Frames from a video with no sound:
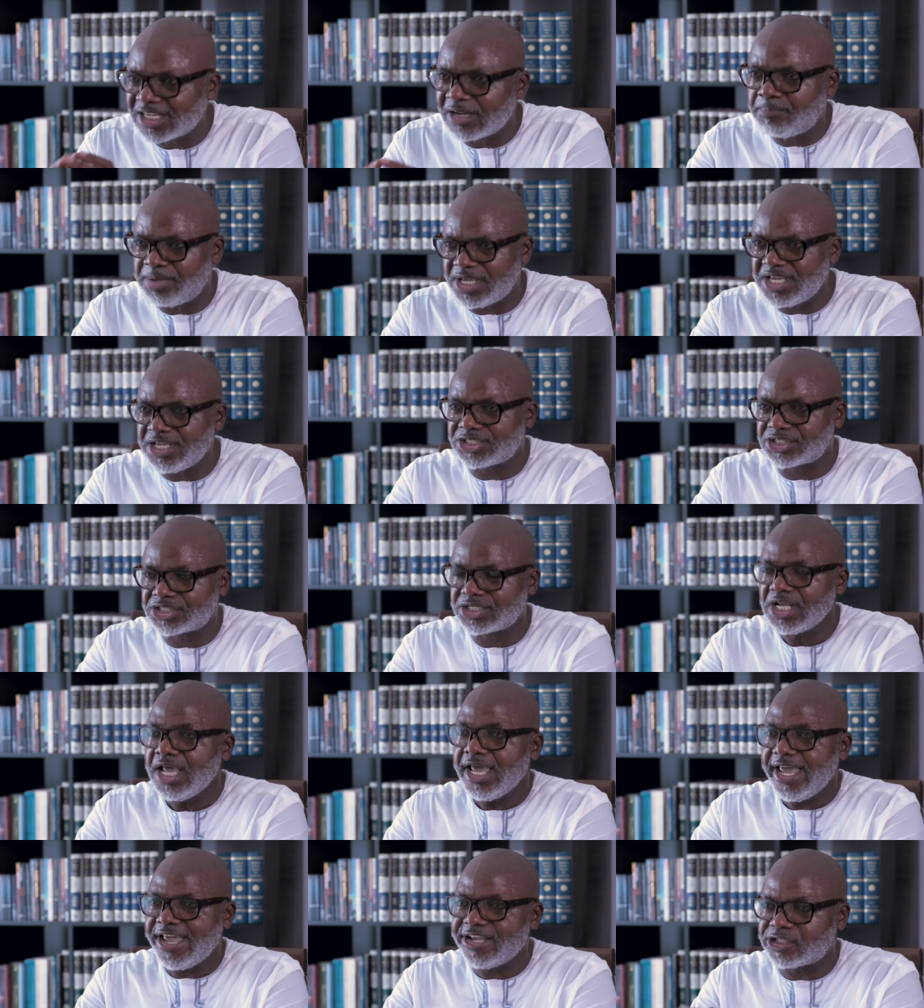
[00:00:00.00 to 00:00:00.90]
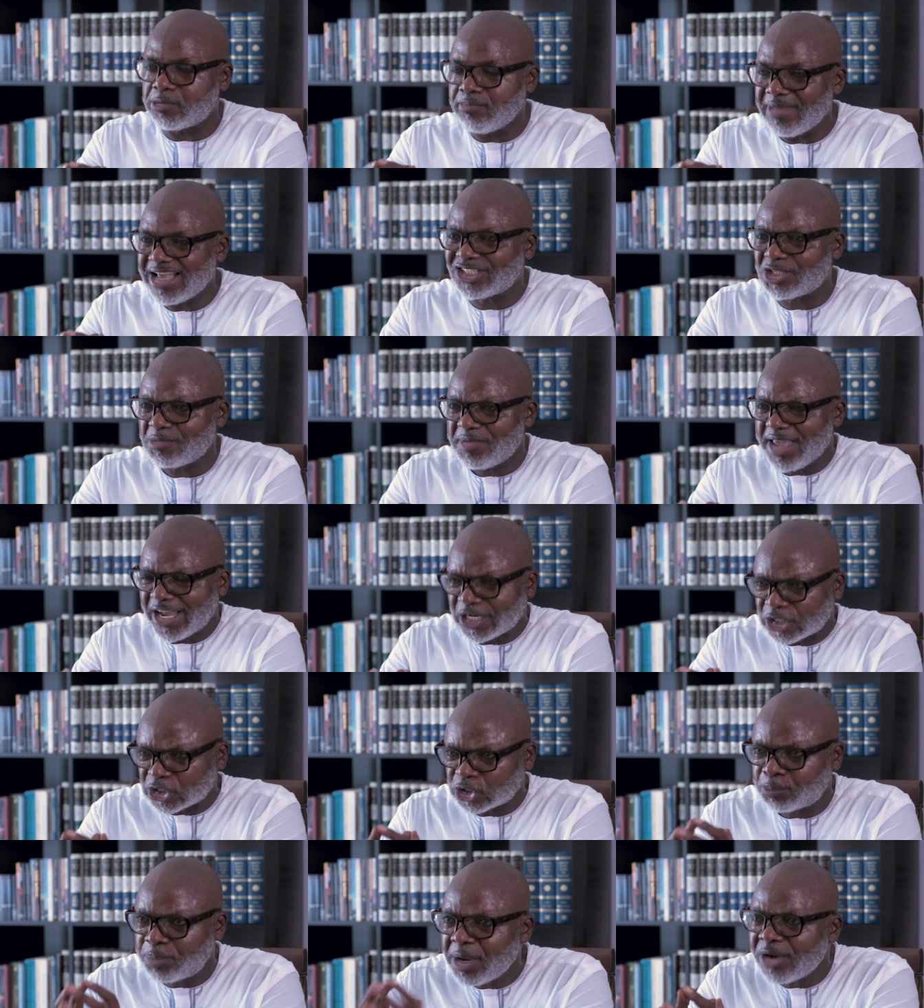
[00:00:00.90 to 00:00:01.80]
and peace is meant to be
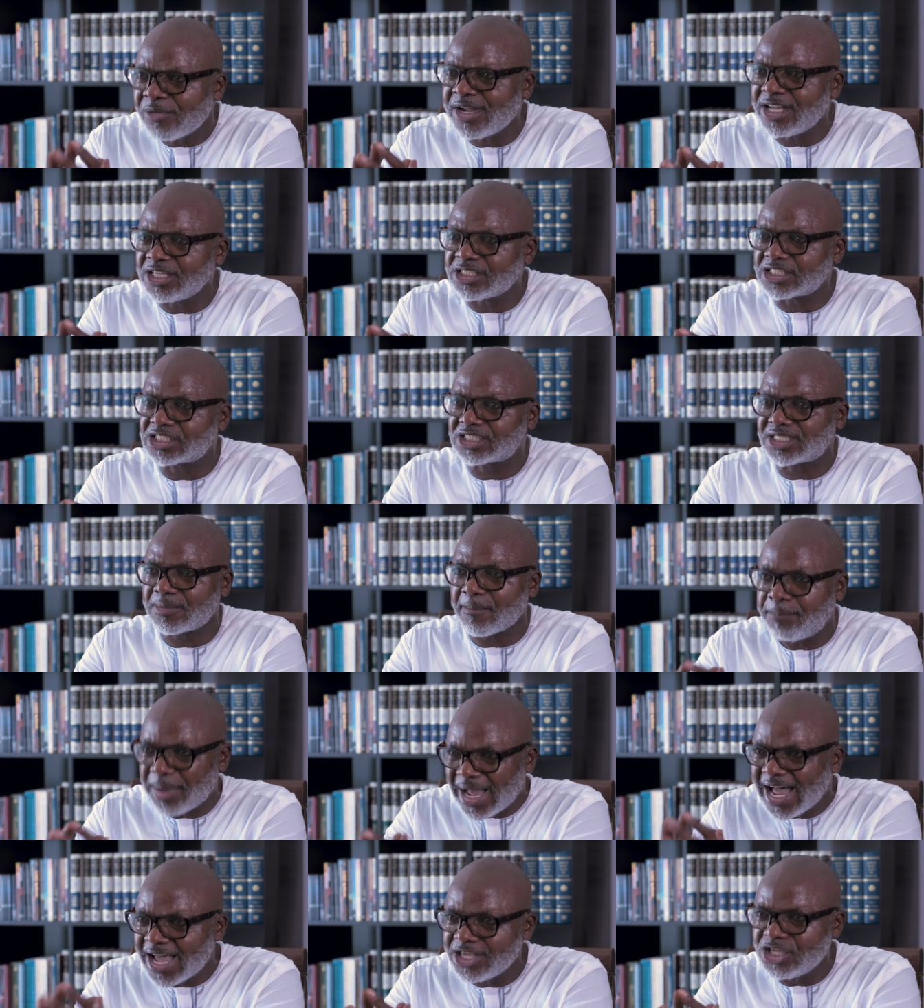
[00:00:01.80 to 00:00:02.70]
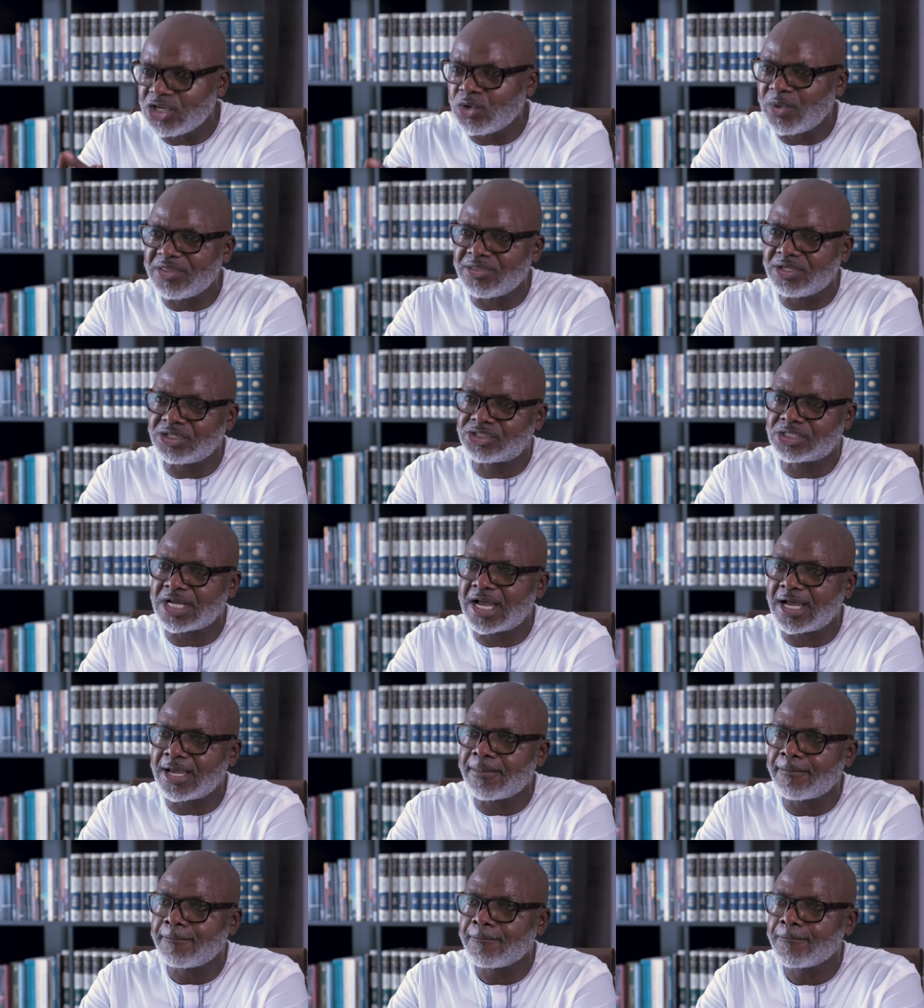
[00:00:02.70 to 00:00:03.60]
experienced by you in this
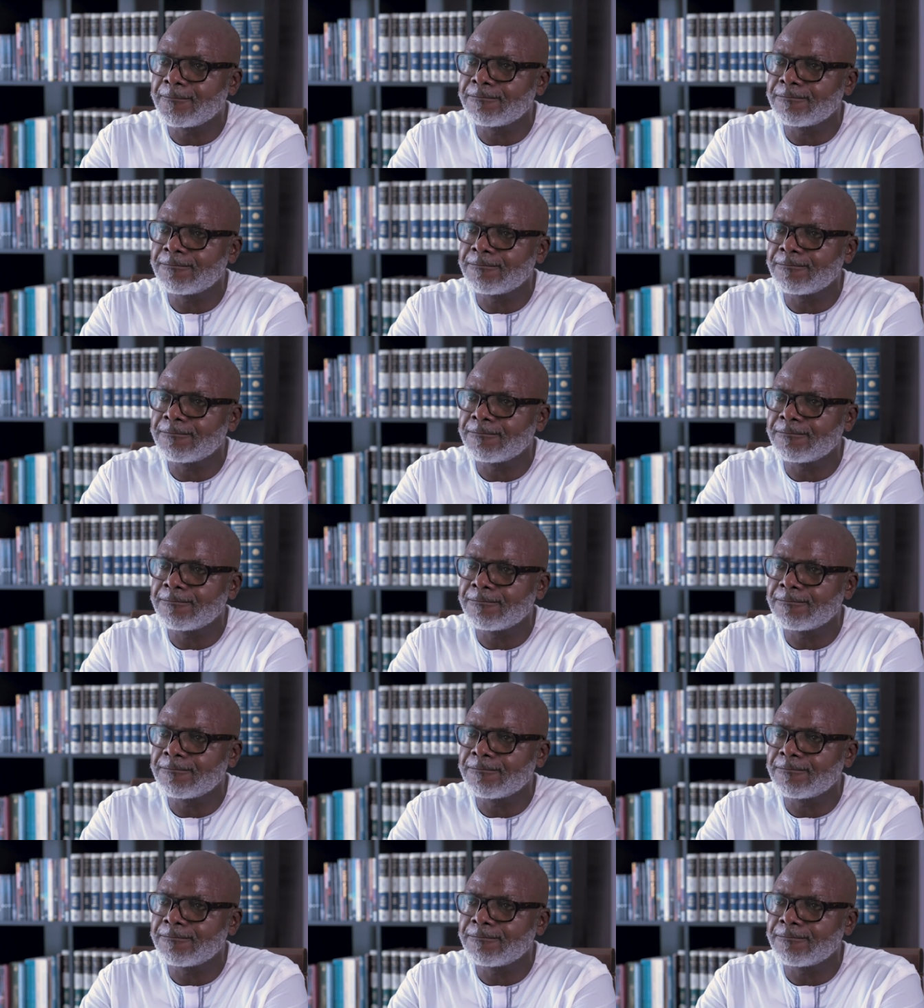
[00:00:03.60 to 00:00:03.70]
time.